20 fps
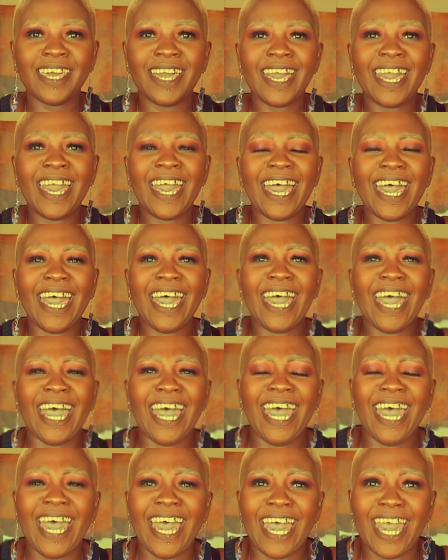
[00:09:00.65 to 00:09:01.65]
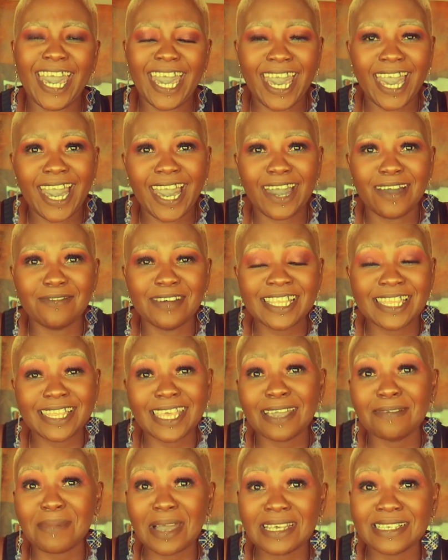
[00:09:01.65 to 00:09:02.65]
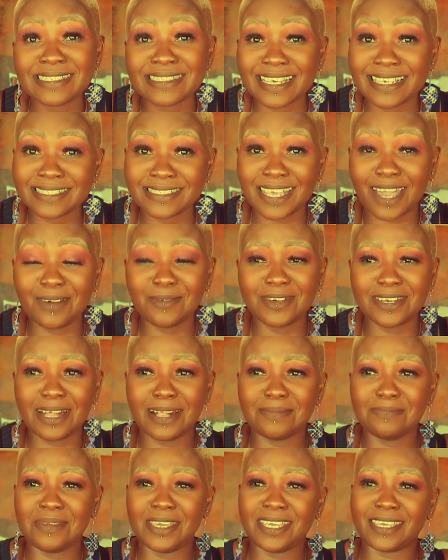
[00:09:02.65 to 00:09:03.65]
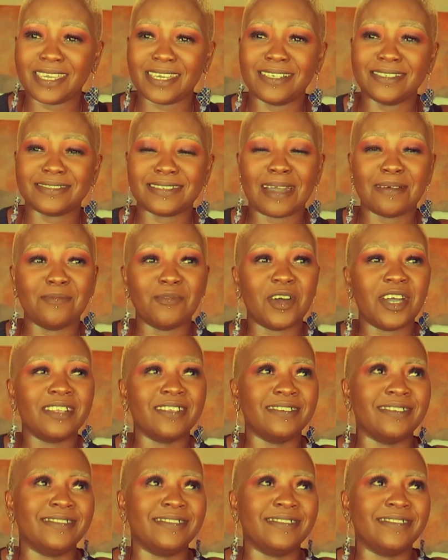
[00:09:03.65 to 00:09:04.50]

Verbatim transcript: I would think my sister would help me kill someone.